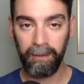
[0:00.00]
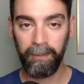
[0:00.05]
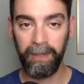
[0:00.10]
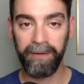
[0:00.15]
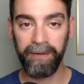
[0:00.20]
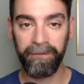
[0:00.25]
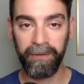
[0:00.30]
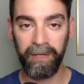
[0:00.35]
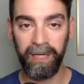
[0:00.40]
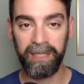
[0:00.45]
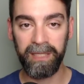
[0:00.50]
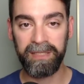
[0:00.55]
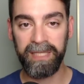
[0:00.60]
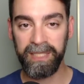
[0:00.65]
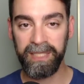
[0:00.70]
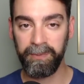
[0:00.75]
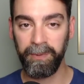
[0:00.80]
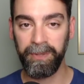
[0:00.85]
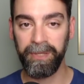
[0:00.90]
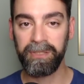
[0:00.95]
Whatever it is,
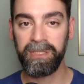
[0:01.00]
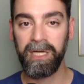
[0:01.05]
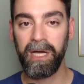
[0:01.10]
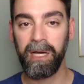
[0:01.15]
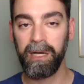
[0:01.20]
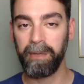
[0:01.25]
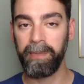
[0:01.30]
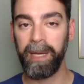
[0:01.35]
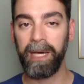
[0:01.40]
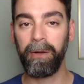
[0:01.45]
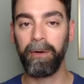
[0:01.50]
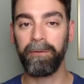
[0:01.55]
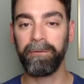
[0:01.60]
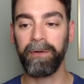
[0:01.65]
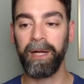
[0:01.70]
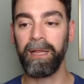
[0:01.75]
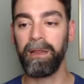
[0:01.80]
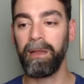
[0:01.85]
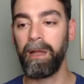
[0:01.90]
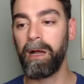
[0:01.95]
that's what they're talking about over
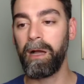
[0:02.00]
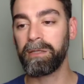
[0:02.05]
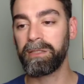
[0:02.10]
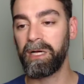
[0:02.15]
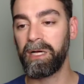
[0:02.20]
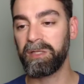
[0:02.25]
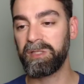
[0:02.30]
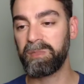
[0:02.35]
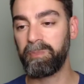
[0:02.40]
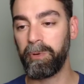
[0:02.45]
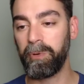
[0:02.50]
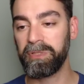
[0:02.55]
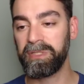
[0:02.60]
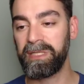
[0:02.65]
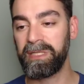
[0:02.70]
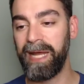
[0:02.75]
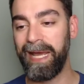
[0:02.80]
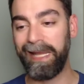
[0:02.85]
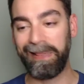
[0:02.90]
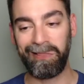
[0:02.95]
at Locked On Sports
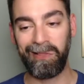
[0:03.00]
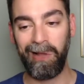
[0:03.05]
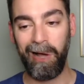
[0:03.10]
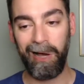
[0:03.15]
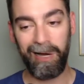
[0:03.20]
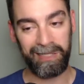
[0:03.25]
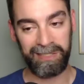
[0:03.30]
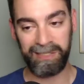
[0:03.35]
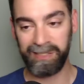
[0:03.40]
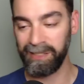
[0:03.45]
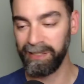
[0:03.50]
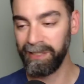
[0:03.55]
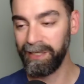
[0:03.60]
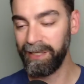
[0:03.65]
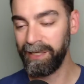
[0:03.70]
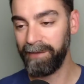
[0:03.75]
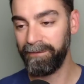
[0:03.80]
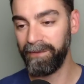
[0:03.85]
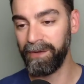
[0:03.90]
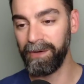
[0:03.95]
Today. Lost,
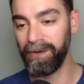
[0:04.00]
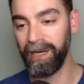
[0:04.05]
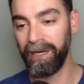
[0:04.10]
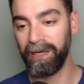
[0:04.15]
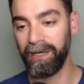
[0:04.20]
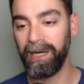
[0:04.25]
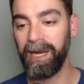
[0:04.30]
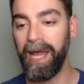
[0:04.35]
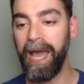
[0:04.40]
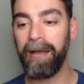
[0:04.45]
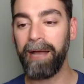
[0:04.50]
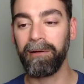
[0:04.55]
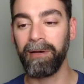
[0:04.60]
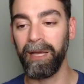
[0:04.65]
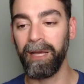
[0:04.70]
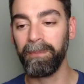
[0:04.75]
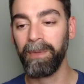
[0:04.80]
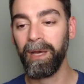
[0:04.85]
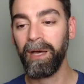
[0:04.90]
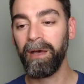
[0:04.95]
if you needed an
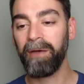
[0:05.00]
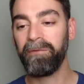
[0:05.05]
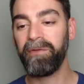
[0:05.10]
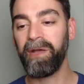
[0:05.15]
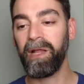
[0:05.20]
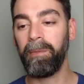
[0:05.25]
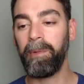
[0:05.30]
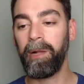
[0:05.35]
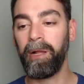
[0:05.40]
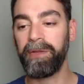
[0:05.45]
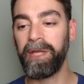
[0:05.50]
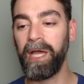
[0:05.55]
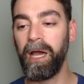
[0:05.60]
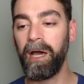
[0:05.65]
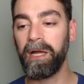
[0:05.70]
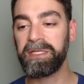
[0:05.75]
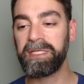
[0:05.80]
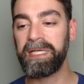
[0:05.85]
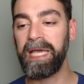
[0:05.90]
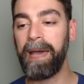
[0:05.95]
acronym. Available on the
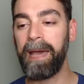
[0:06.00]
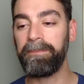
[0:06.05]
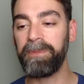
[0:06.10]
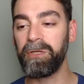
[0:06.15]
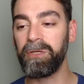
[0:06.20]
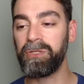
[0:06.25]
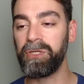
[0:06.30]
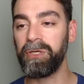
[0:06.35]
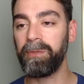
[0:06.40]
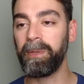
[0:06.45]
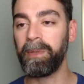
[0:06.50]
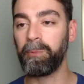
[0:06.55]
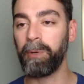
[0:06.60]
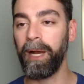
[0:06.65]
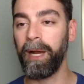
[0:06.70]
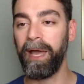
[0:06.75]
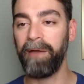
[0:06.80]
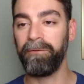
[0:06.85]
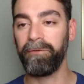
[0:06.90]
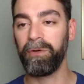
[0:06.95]
Odyssey app, YouTube, and
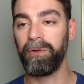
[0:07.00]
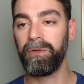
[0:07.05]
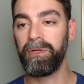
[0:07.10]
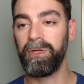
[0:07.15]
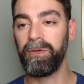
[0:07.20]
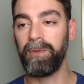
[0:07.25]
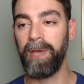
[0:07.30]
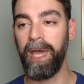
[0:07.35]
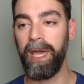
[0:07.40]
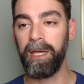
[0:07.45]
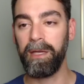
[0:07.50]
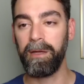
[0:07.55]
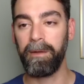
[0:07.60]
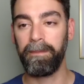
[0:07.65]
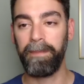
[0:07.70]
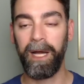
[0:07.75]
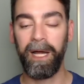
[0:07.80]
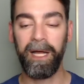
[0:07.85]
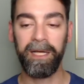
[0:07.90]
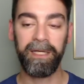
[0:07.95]
wherever you get your
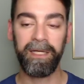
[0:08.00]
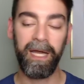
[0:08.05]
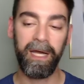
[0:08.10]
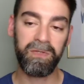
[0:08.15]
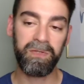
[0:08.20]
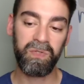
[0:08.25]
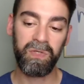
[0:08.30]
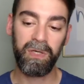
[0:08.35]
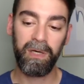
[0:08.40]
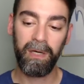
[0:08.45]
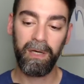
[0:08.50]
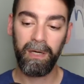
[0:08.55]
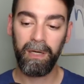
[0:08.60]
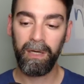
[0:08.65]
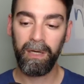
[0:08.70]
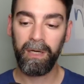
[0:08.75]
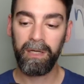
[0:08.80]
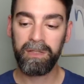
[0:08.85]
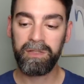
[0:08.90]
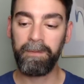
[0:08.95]
podcasts.
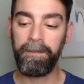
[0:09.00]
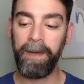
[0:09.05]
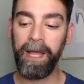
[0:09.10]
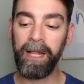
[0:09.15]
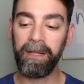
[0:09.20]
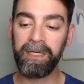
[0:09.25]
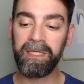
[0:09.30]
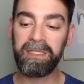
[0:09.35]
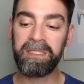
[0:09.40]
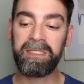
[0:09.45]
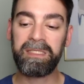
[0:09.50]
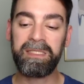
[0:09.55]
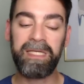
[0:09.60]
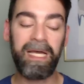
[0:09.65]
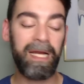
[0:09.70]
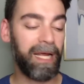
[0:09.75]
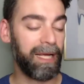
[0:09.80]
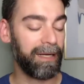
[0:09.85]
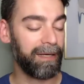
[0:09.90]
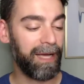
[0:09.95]
So Pelicans
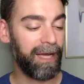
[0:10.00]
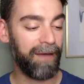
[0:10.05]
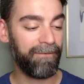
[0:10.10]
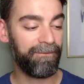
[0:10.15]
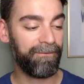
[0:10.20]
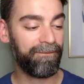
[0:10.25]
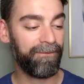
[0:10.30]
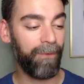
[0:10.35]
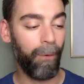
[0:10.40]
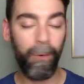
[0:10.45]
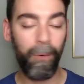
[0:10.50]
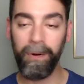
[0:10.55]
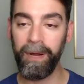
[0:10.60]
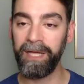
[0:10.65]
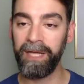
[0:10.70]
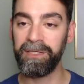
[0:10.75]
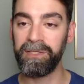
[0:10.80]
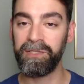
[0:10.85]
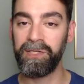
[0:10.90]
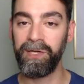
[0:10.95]
sitting at
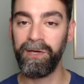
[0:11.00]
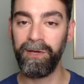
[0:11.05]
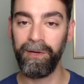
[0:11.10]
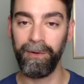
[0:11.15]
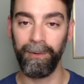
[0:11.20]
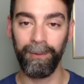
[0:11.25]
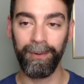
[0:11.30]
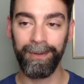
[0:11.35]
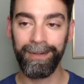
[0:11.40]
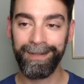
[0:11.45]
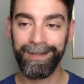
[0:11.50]
4-2.